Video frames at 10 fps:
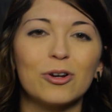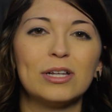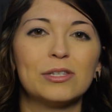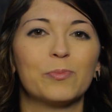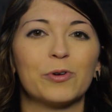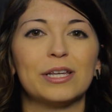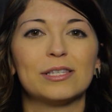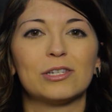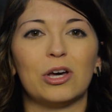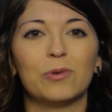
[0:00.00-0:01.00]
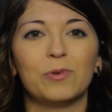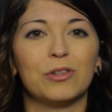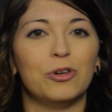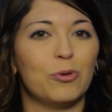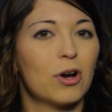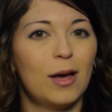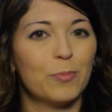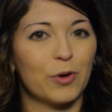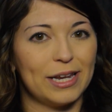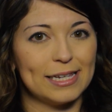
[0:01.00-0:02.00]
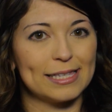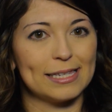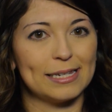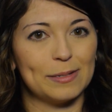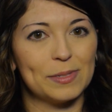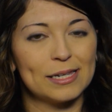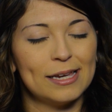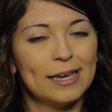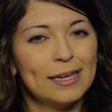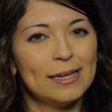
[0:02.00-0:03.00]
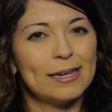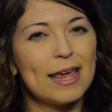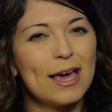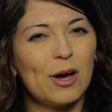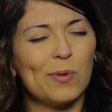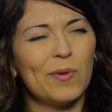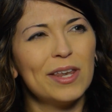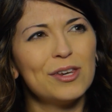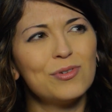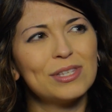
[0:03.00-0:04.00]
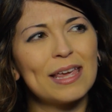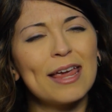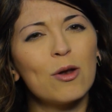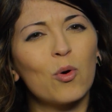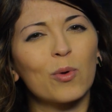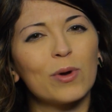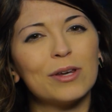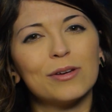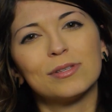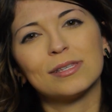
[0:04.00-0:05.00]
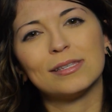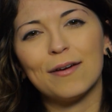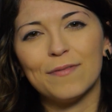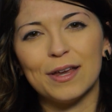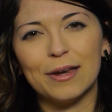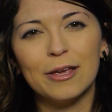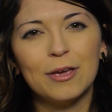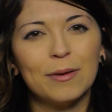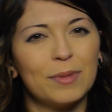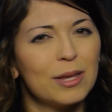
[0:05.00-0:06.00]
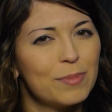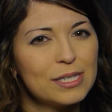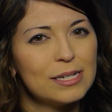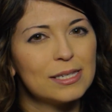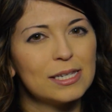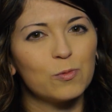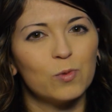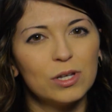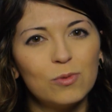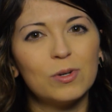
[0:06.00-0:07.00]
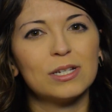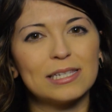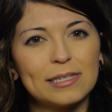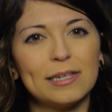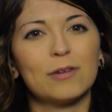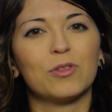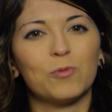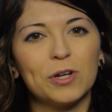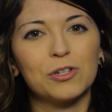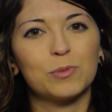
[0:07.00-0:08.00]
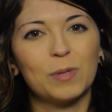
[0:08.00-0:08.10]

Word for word: they're also pre-installed with newer operating systems. Now, Windows 8 or Windows 7? Many businesses will want to stick with Windows